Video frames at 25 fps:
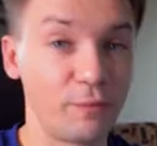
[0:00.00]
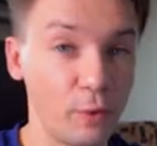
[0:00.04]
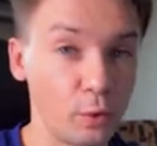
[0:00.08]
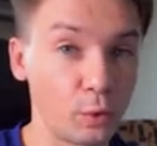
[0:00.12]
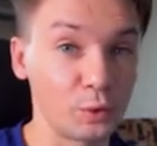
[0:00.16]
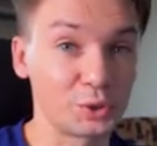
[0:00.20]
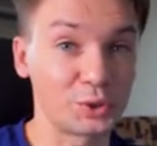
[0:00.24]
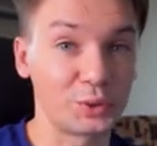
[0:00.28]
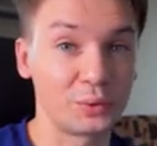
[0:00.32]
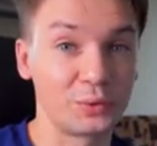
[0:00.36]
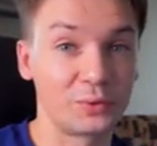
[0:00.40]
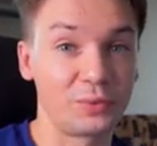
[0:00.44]

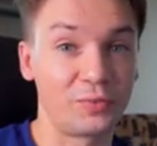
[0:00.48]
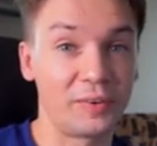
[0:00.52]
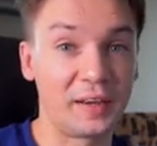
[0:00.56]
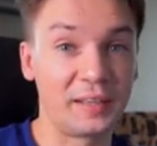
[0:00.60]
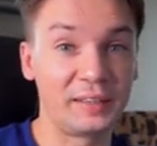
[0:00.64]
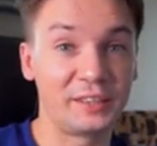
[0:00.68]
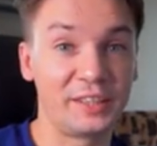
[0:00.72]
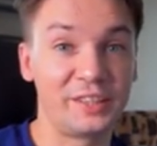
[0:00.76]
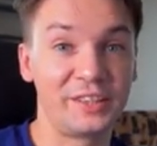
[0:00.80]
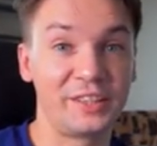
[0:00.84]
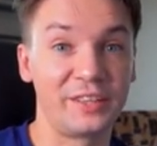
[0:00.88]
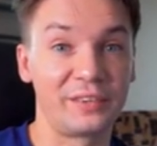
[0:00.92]
Focus on
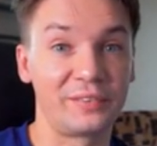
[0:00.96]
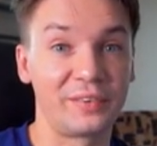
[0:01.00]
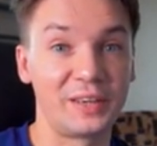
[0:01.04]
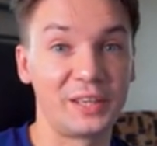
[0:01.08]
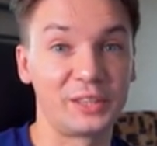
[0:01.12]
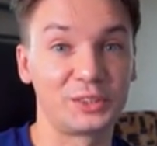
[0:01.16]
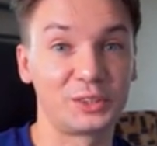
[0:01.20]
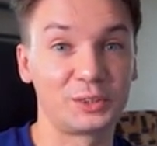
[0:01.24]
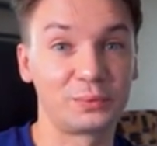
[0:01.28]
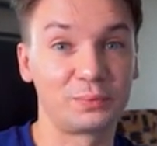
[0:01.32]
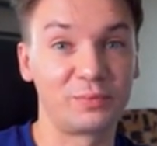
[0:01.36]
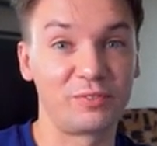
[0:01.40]
finding the
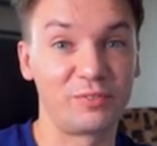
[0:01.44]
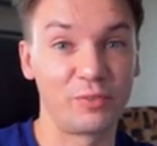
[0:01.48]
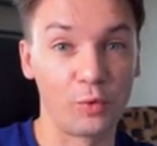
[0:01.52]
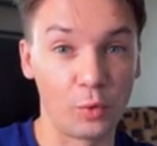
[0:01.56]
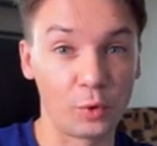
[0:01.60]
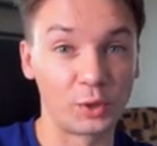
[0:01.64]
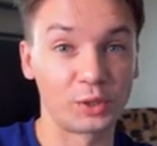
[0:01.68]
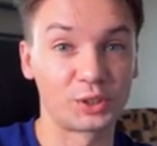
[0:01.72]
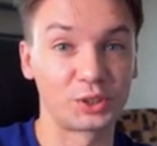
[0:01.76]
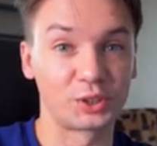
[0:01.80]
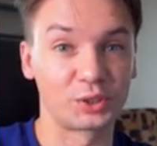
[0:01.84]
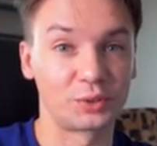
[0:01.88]
right
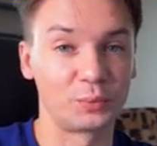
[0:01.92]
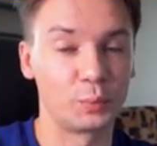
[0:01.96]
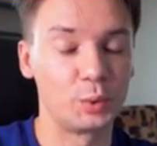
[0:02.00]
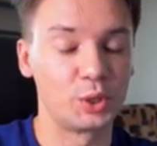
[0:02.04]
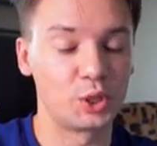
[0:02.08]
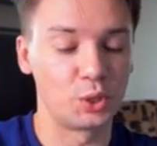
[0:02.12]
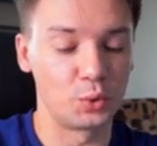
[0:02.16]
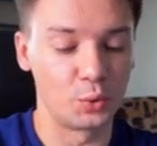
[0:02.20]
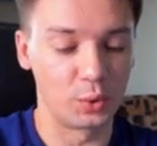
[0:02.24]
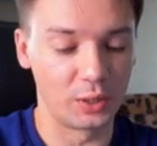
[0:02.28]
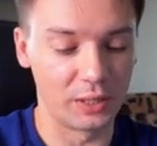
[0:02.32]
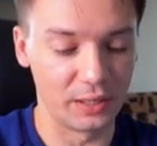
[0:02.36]
force
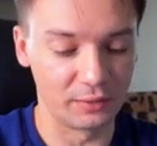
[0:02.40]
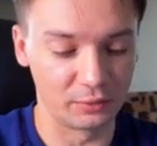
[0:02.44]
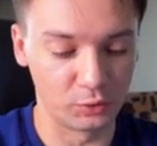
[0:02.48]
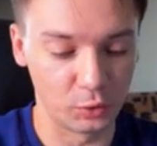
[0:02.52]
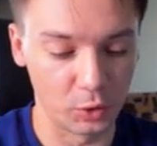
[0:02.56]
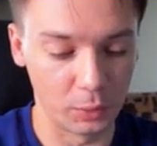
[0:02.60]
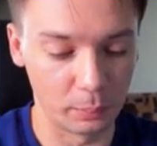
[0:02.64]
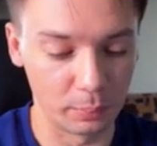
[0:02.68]
which you have to